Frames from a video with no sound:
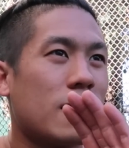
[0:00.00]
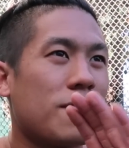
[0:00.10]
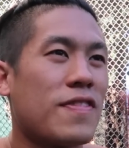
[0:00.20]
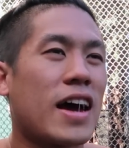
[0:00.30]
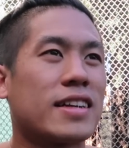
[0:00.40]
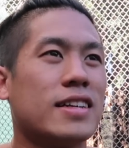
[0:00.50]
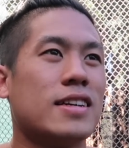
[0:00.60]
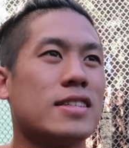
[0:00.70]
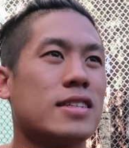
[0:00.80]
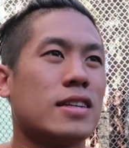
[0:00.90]
the fact
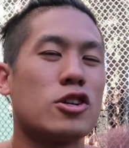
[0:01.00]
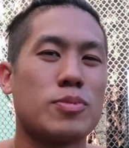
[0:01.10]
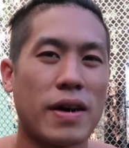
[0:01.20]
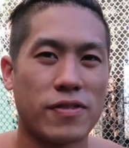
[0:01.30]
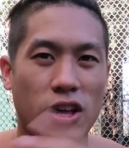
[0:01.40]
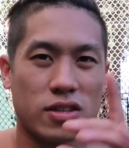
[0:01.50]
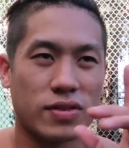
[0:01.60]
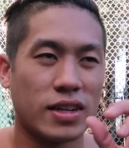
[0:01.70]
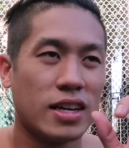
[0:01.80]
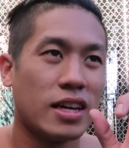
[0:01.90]
is, here's my philosophy.